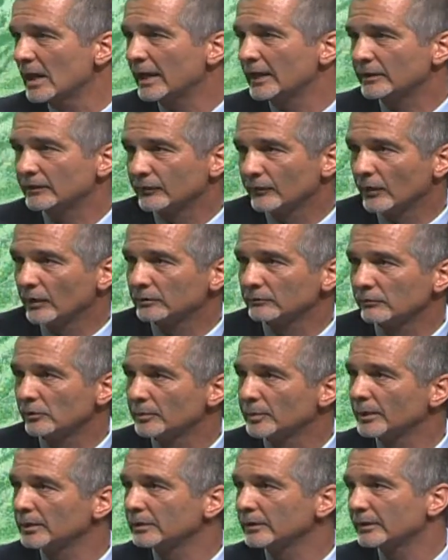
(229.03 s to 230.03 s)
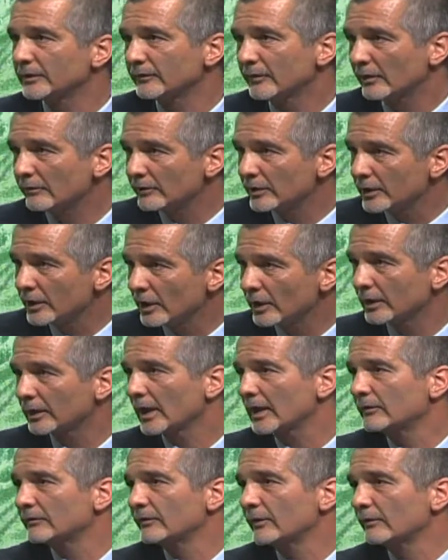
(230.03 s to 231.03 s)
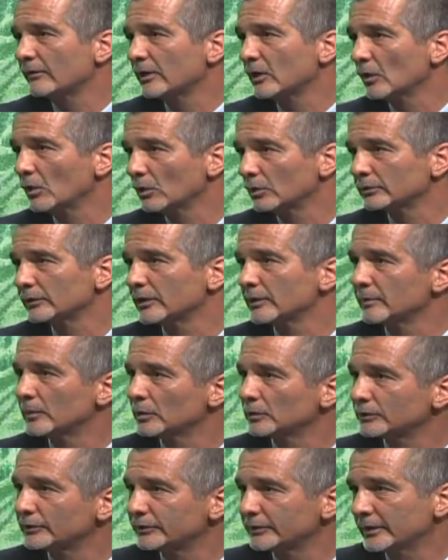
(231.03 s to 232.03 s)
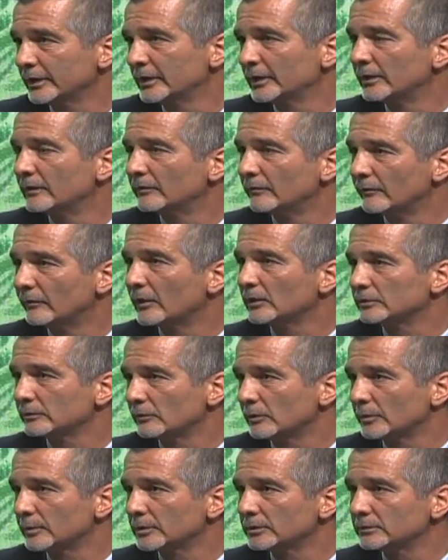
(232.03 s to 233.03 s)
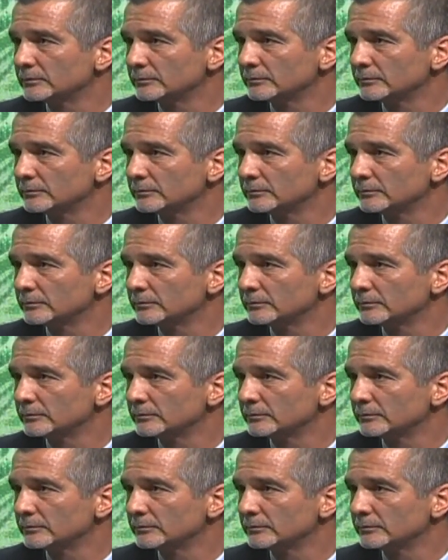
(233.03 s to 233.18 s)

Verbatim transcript: is vulnerability. Very young and very old are the most vulnerable.